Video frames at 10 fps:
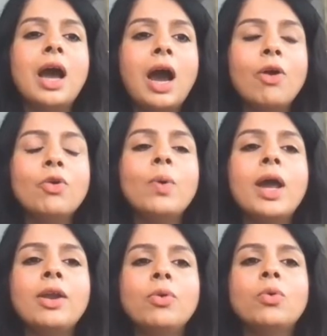how do
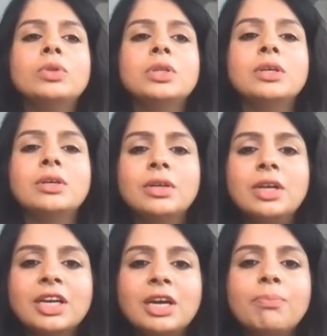I know the
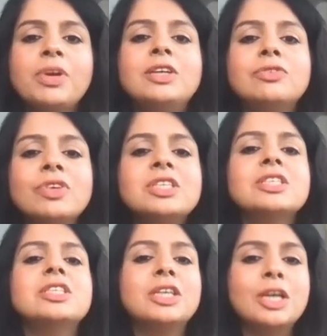complete
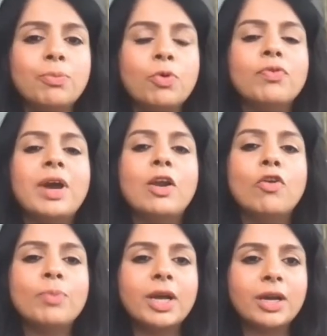360-degree profile
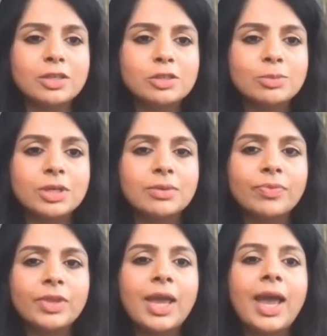of my customer
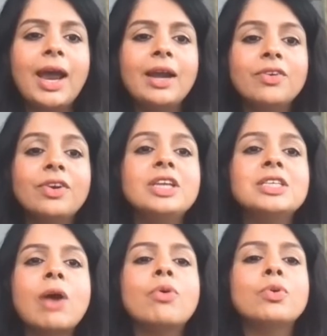and
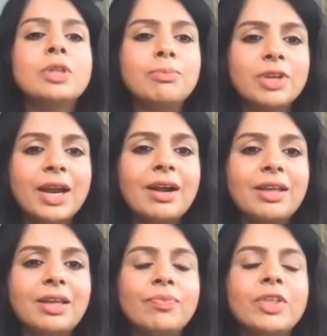reach out to them
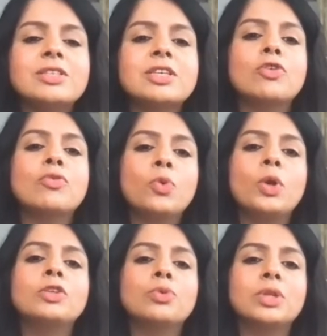directly instead of
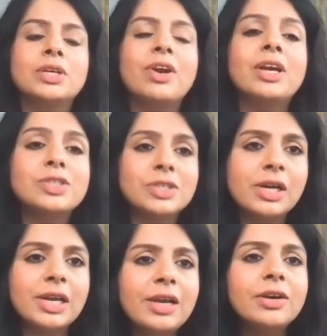going through the
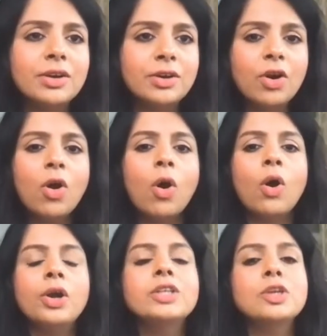traditional dealer
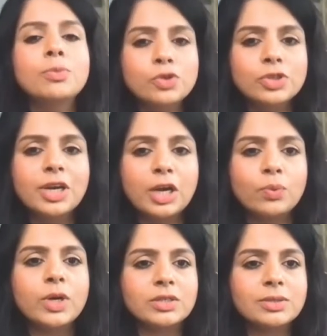or distribution
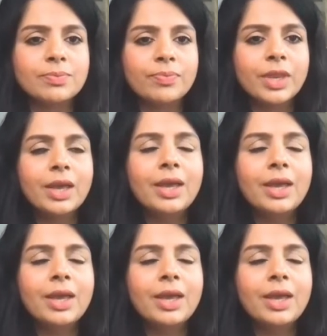networks.